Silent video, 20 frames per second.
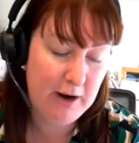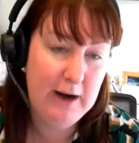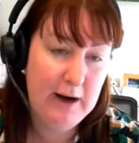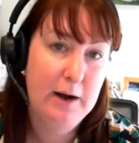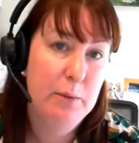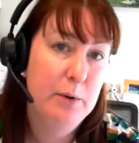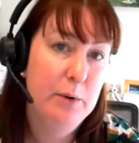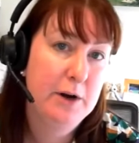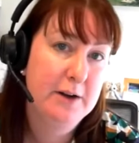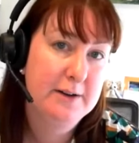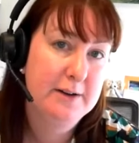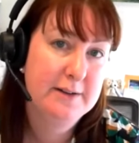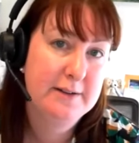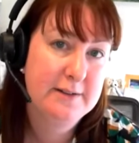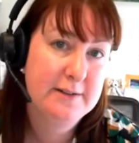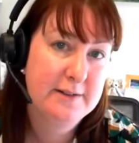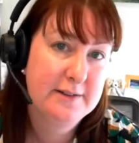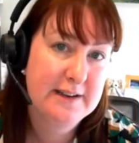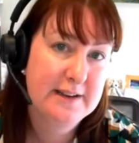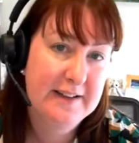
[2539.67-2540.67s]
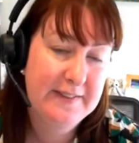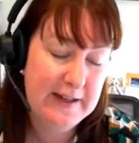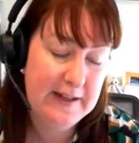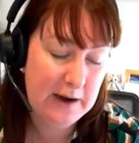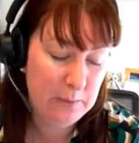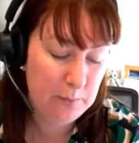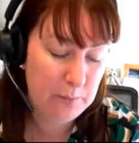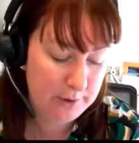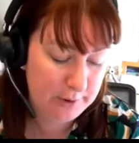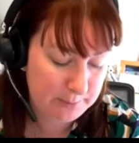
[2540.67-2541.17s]
workers at that
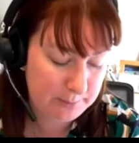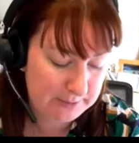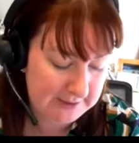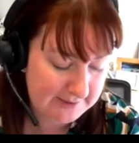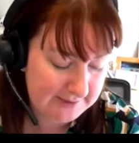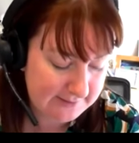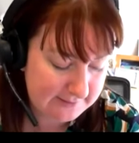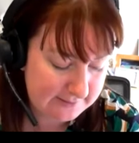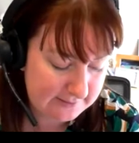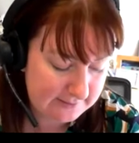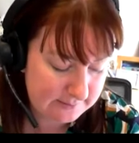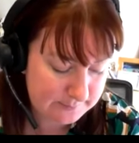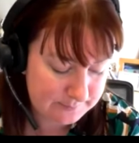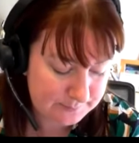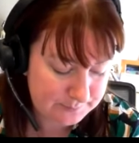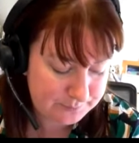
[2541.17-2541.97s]
workplace,